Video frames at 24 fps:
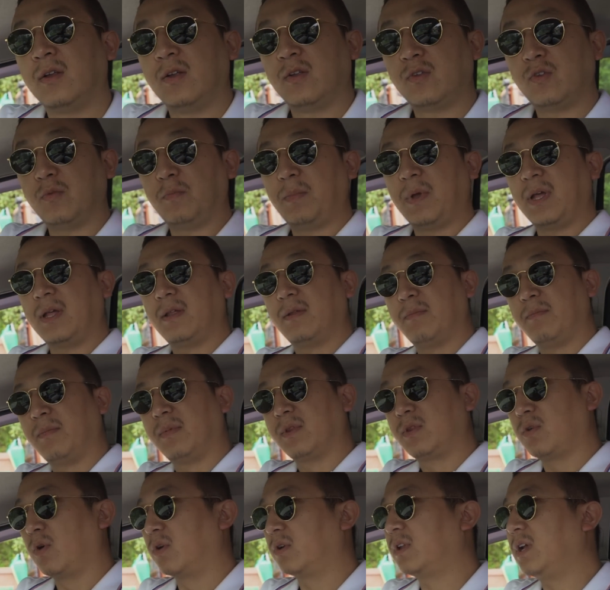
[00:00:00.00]
Chorten so area.
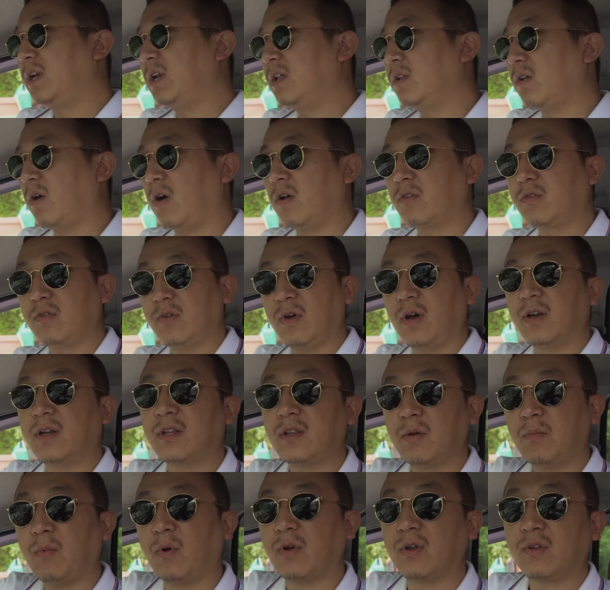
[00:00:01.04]
Chorten yeah. is also
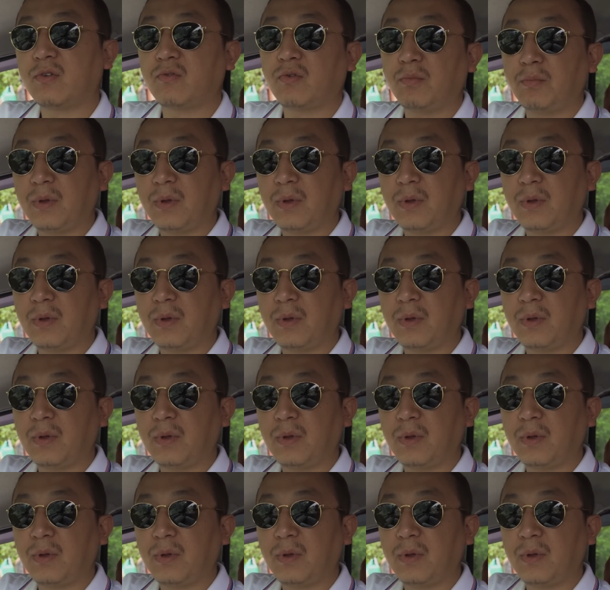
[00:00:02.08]
another monastery.